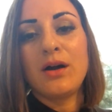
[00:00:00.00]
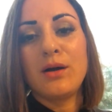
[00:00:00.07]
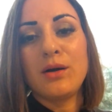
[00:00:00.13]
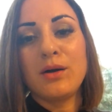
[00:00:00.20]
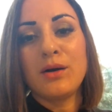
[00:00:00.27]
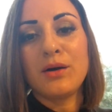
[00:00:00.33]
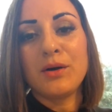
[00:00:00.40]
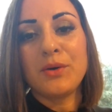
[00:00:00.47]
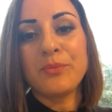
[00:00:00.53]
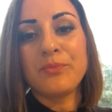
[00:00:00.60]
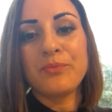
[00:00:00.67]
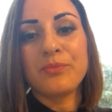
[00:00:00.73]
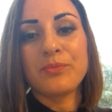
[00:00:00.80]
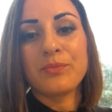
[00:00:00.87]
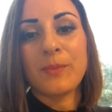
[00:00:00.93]

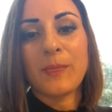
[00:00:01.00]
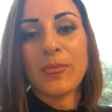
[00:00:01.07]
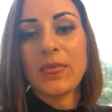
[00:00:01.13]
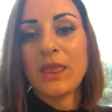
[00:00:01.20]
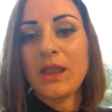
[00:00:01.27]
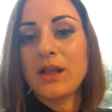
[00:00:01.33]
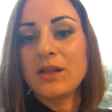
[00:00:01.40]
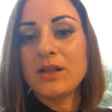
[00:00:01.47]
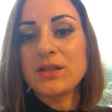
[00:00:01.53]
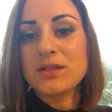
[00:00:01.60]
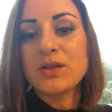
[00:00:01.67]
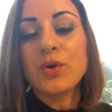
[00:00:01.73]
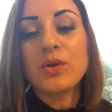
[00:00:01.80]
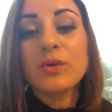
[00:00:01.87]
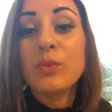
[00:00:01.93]
that's
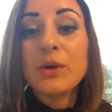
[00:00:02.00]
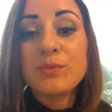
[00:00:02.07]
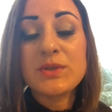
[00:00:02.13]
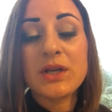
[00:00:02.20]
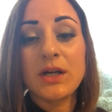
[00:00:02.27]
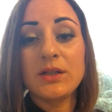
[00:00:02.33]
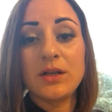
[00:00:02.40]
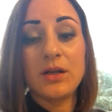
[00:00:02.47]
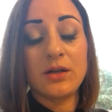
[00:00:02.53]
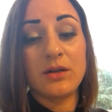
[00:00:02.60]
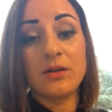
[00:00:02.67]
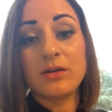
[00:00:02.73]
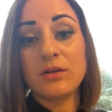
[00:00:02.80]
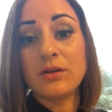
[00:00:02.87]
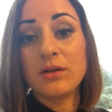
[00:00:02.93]
the only website
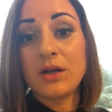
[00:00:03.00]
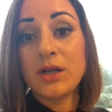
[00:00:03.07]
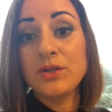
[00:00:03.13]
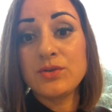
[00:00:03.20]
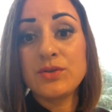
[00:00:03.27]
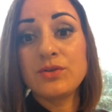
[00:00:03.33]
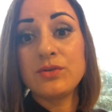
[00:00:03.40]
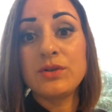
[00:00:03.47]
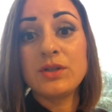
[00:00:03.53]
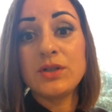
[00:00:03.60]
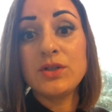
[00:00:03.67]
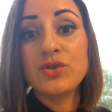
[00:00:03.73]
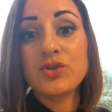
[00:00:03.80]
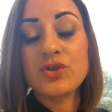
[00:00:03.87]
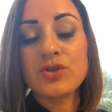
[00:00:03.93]
I used to
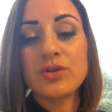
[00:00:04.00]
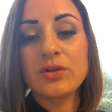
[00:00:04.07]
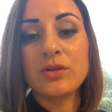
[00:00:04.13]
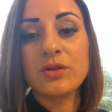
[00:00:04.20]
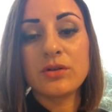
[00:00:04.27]
teach.